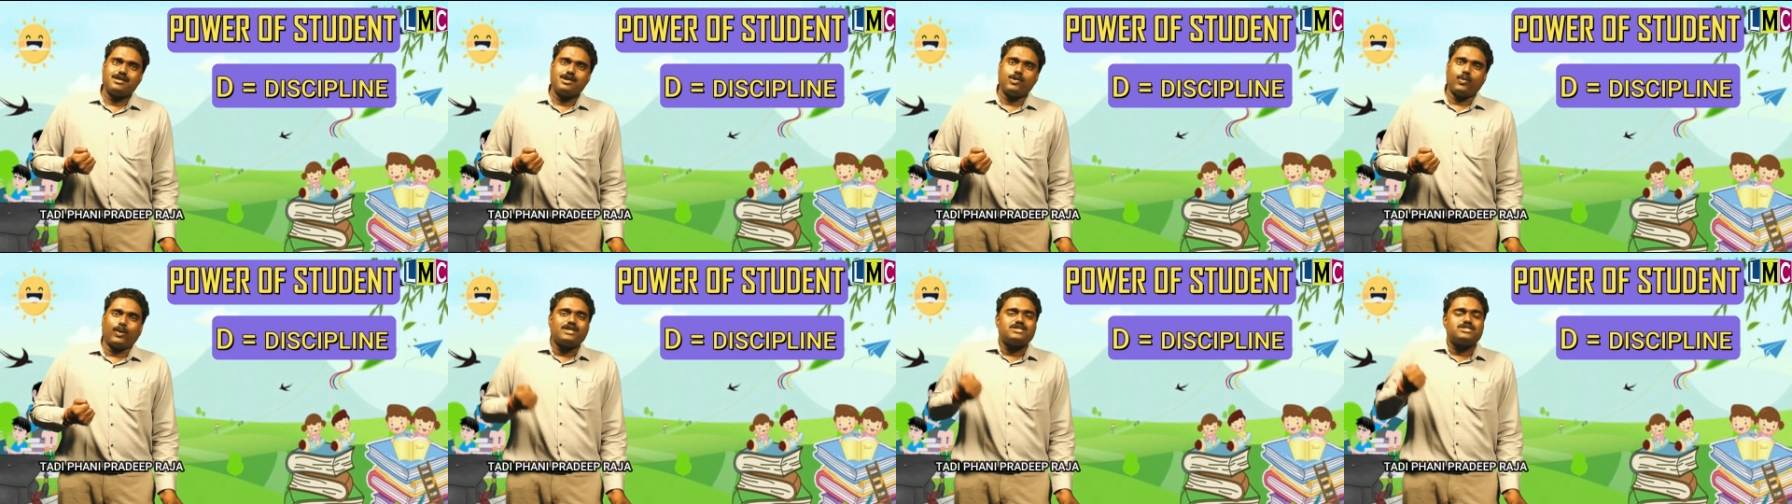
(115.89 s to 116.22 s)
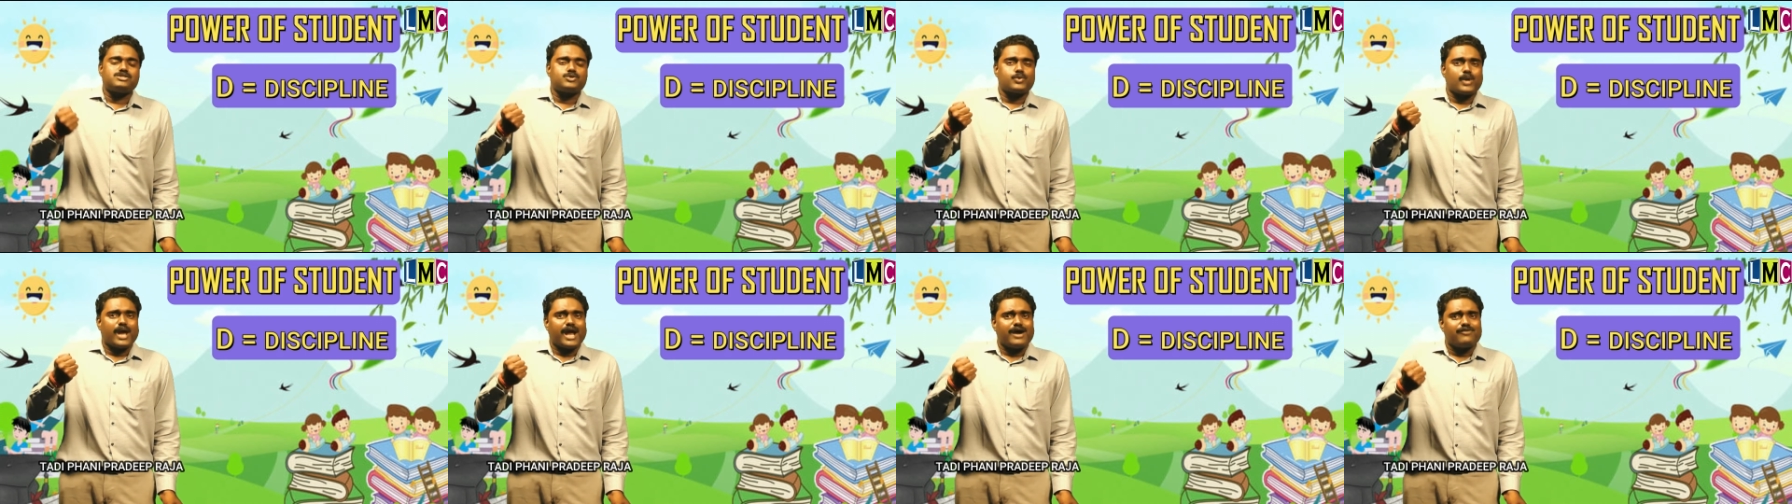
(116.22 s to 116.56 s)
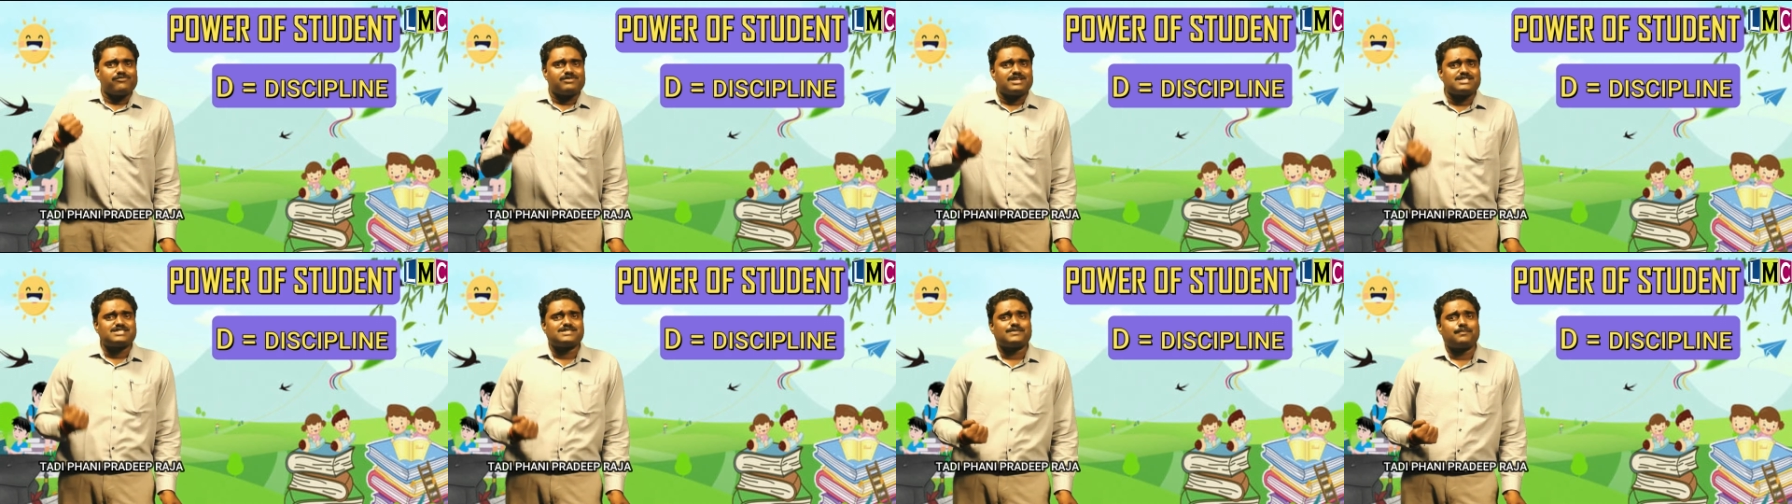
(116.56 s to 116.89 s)
Once you
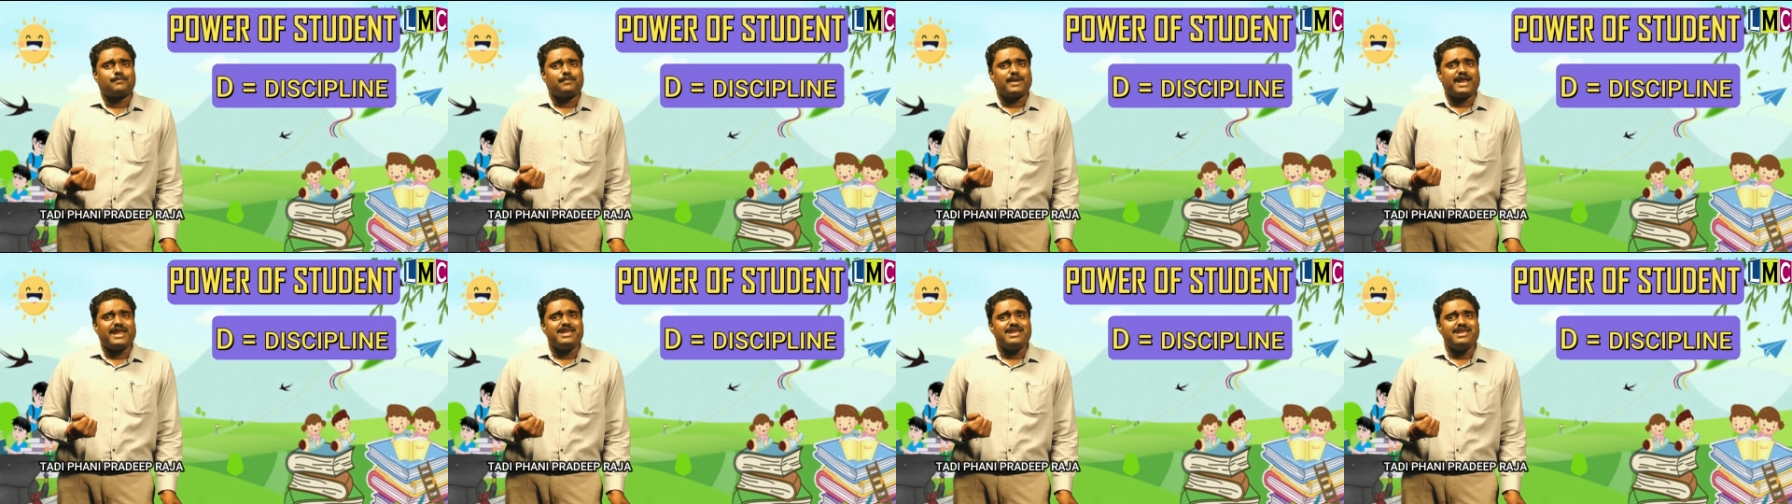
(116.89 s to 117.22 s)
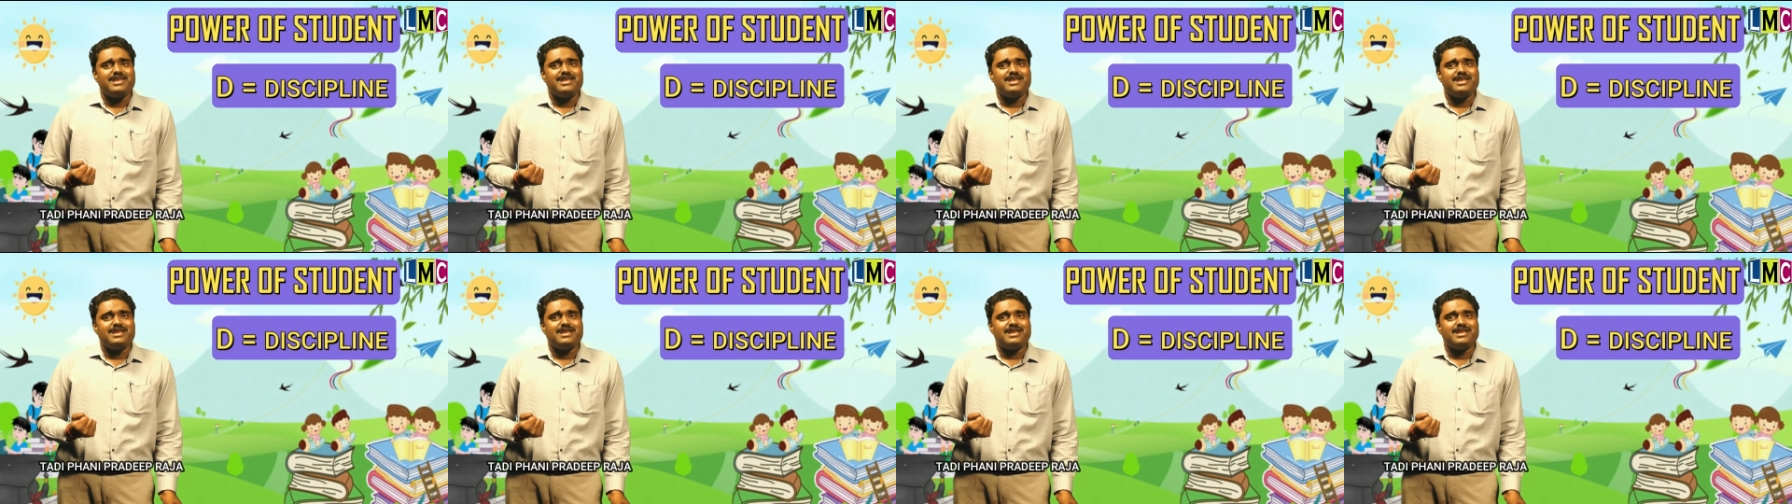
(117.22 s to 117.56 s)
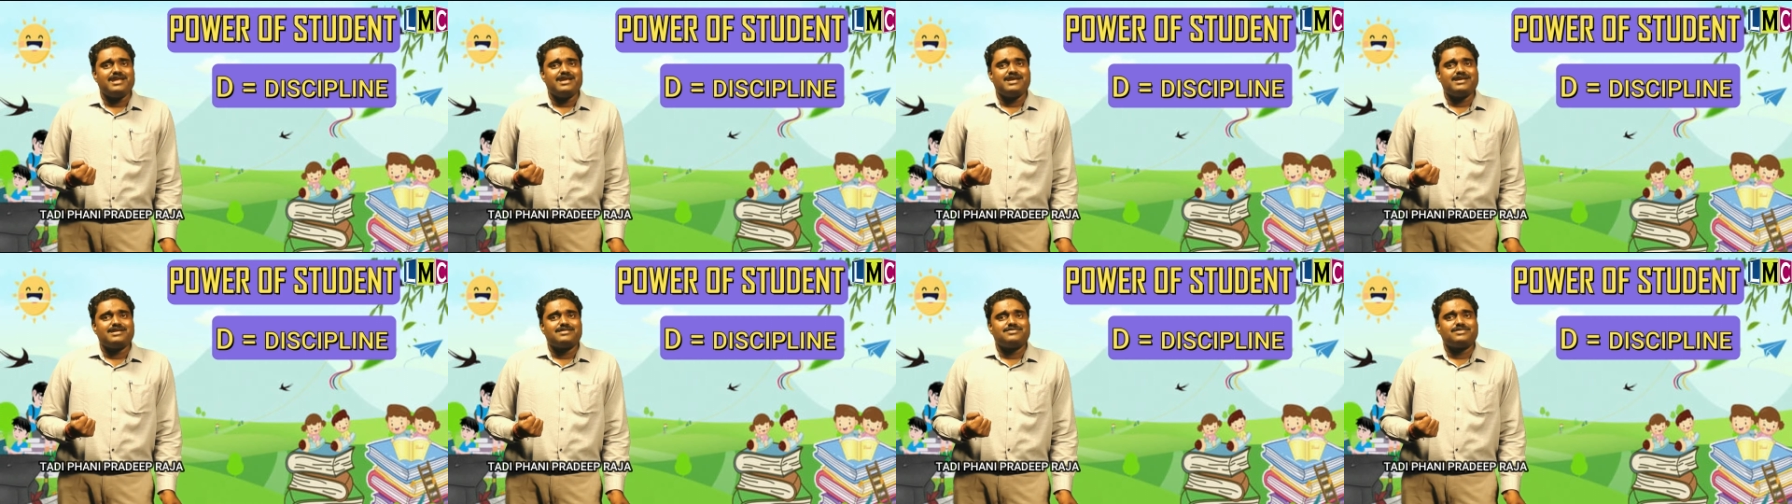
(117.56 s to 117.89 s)
have discipline,
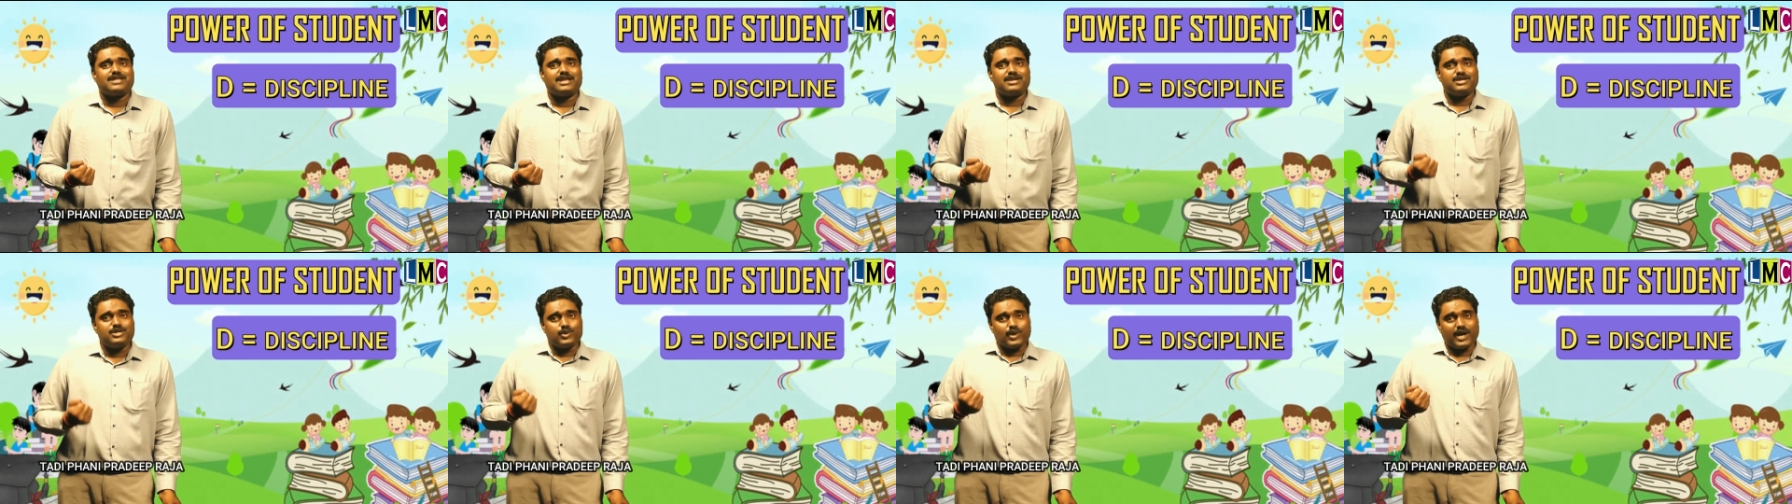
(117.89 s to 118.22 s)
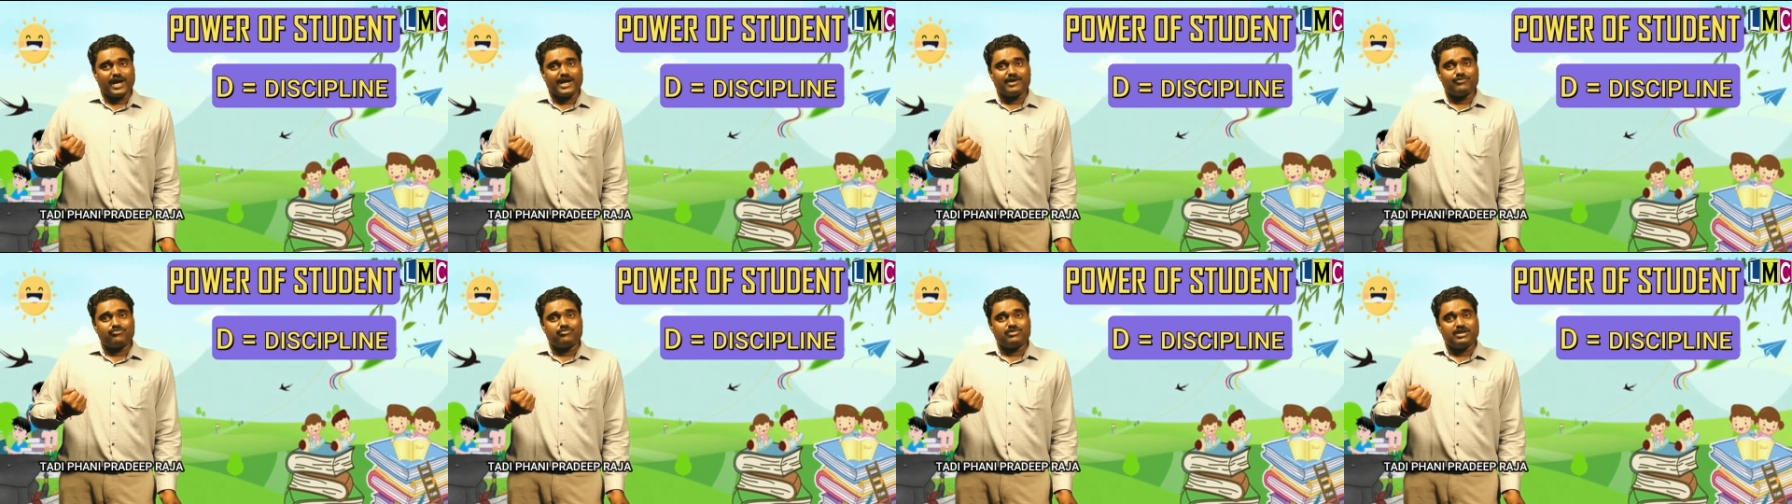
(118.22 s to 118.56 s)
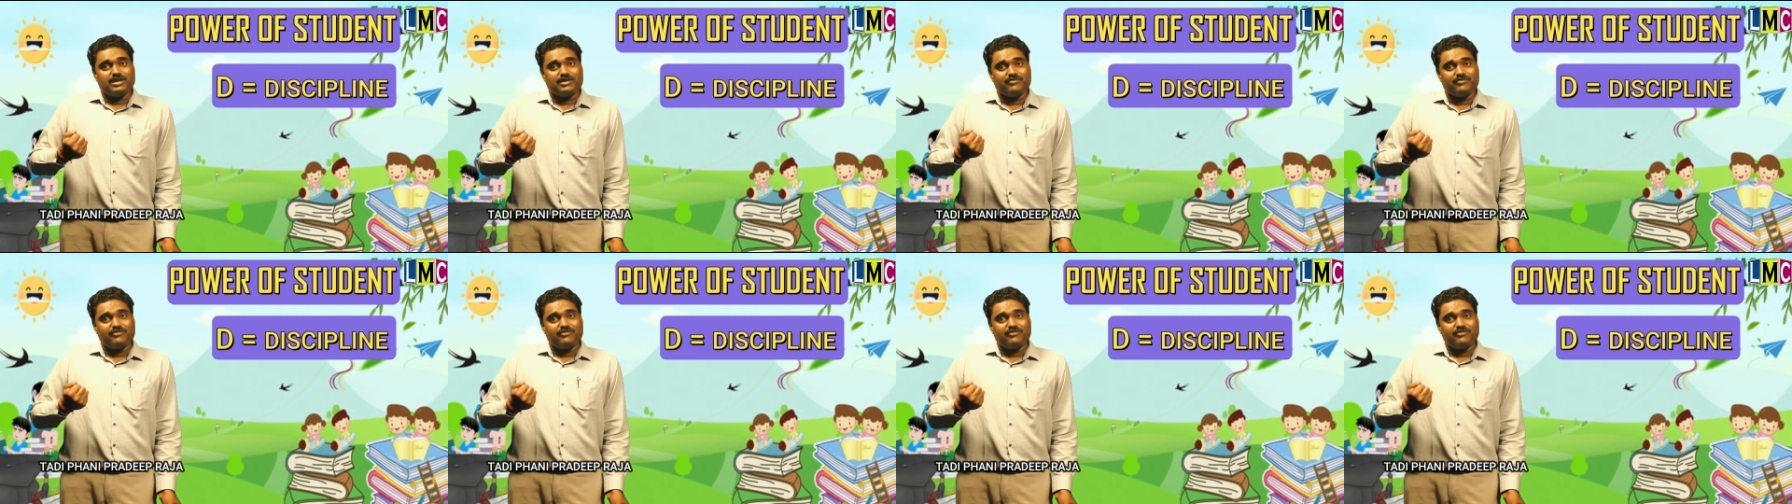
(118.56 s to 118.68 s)
then you have